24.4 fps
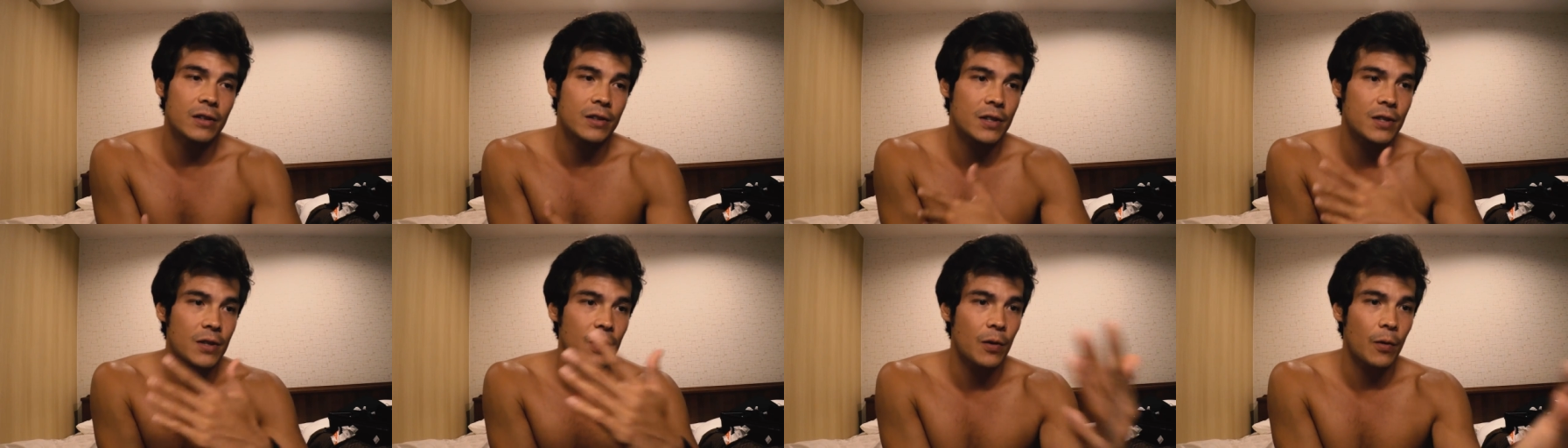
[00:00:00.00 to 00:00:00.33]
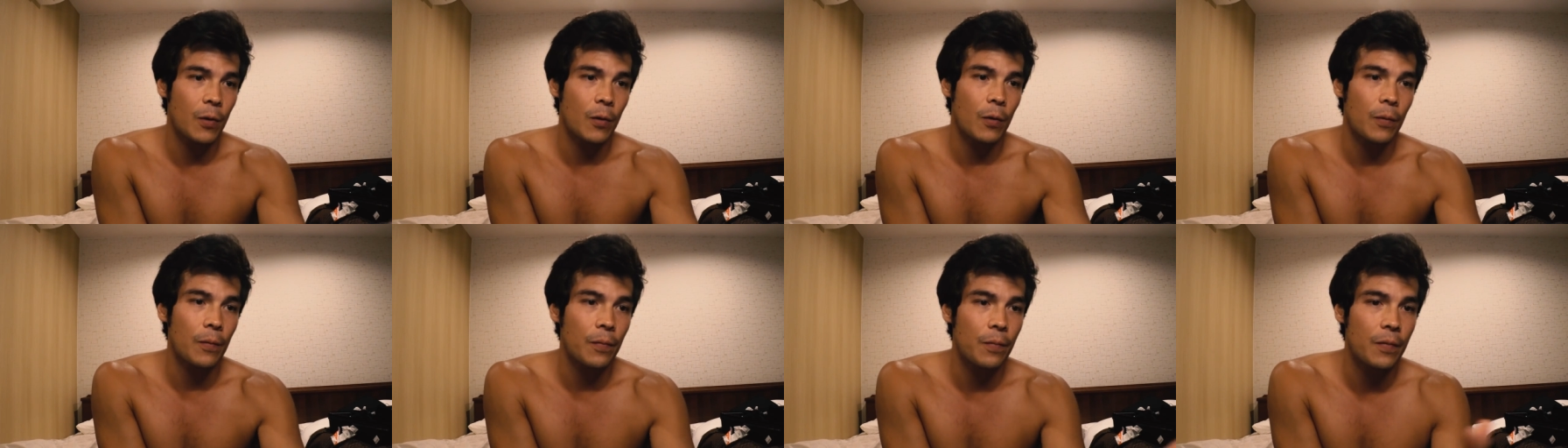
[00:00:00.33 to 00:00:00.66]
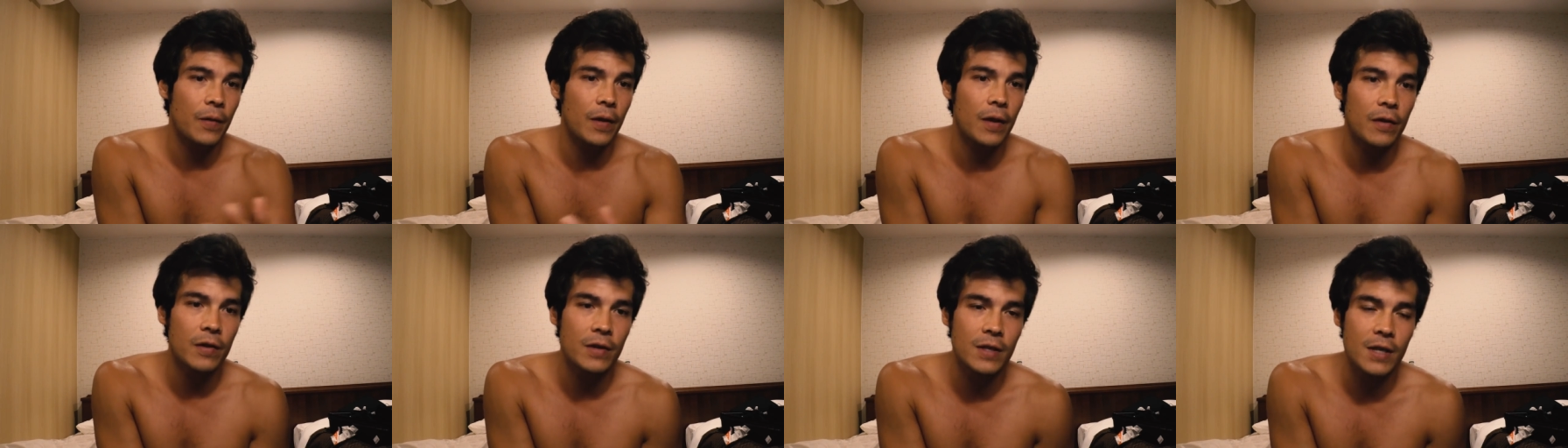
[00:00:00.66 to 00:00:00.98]
And so
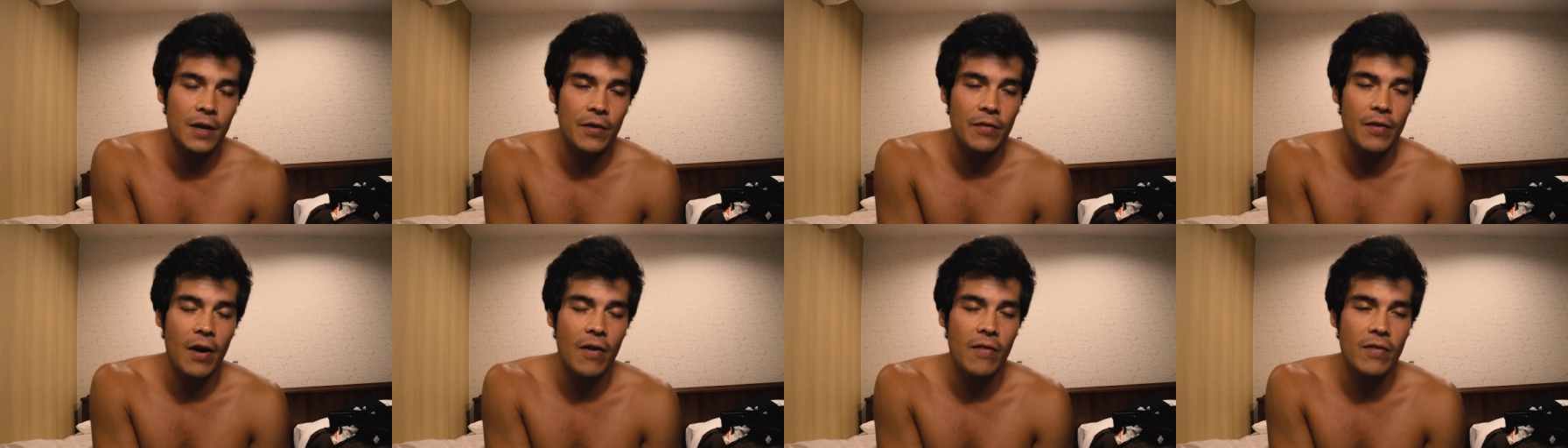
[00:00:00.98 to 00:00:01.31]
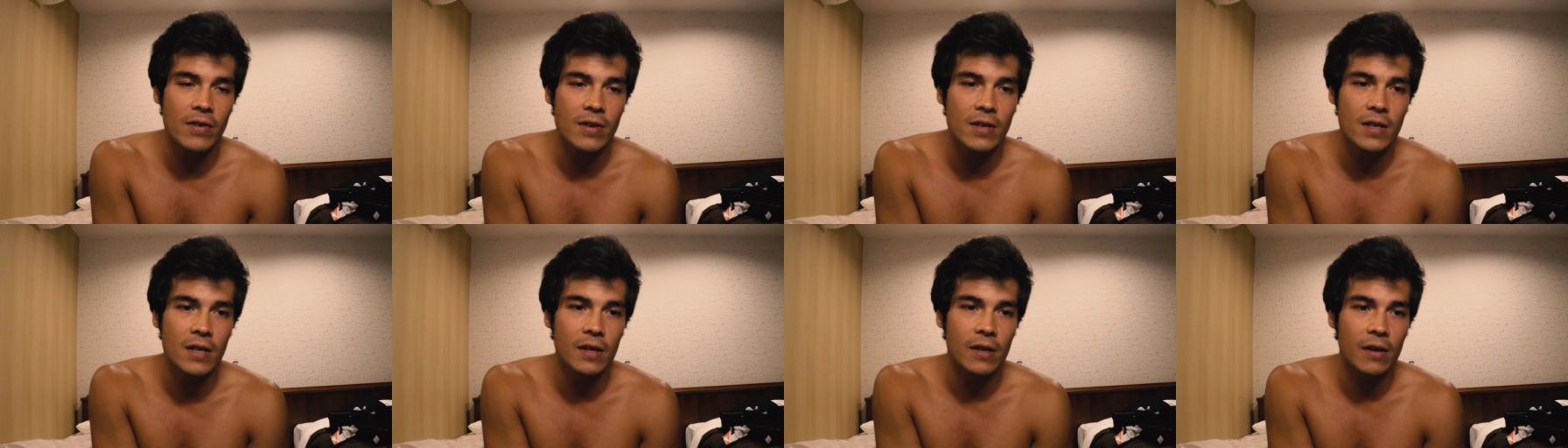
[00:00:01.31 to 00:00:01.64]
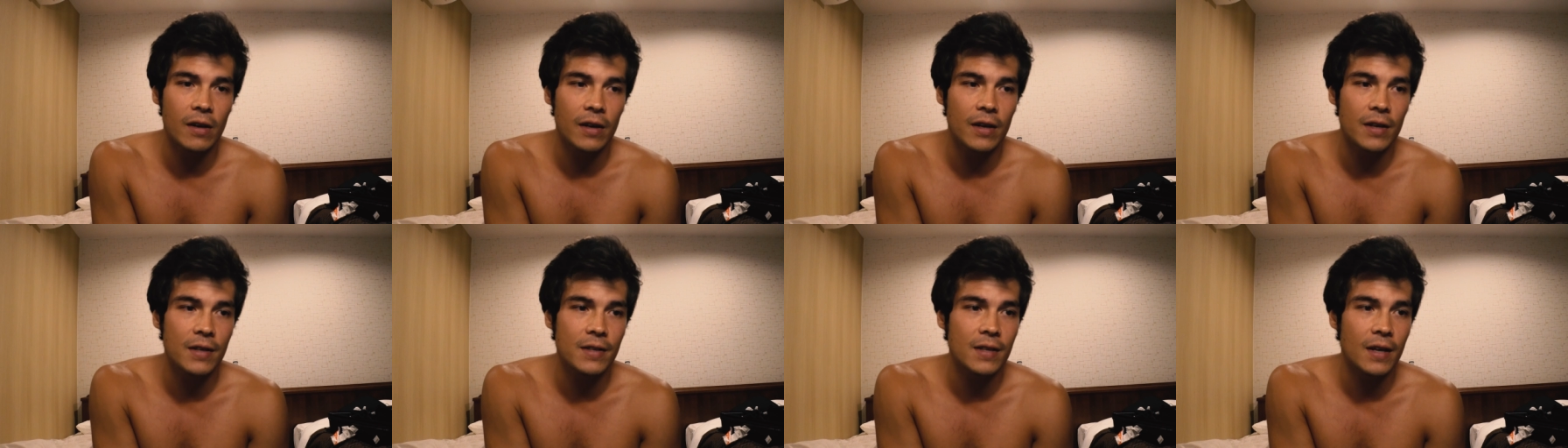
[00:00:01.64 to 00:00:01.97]
instead of having
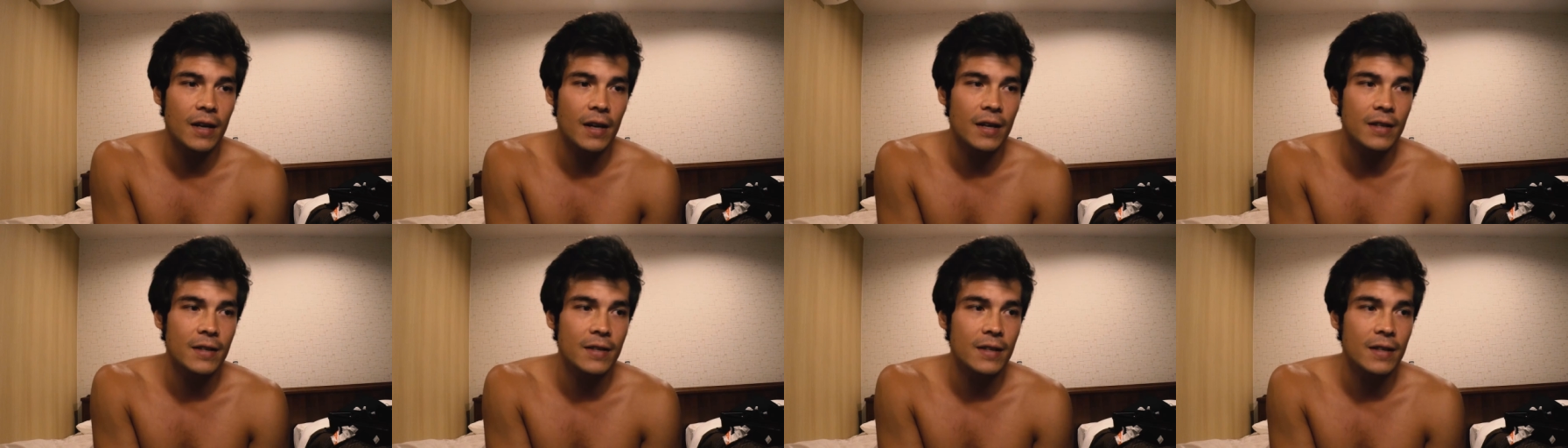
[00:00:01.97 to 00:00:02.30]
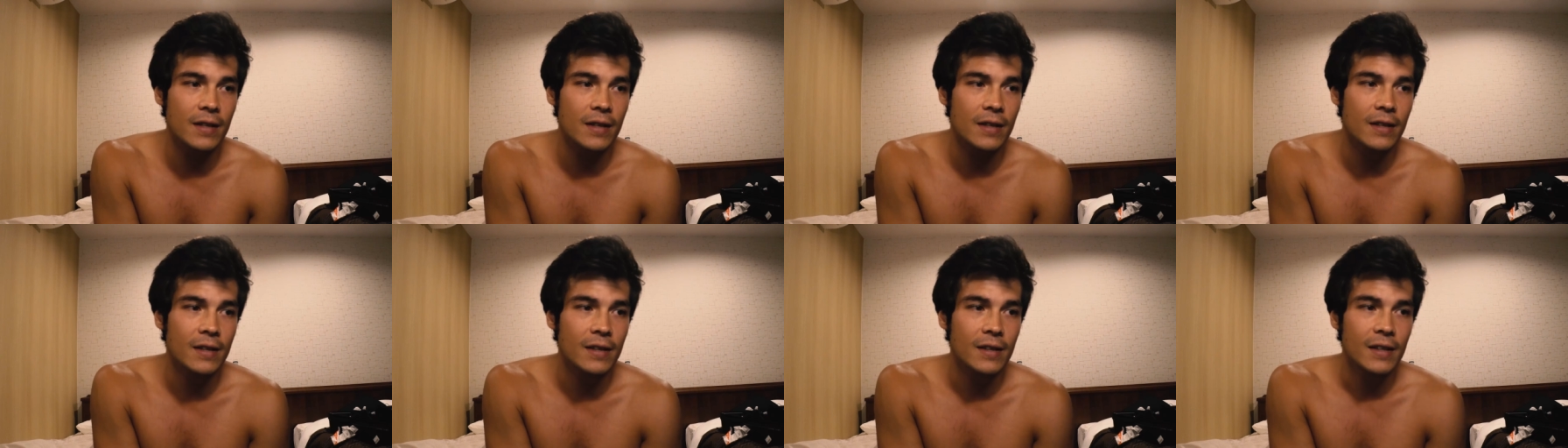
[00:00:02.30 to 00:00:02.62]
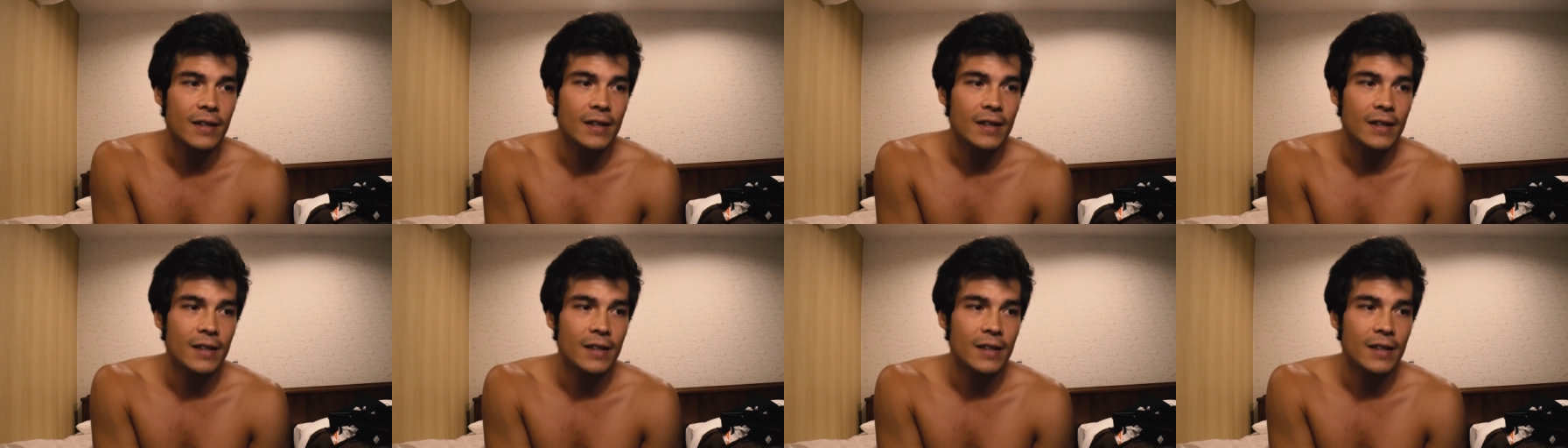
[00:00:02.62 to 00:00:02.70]
dinner, I decided to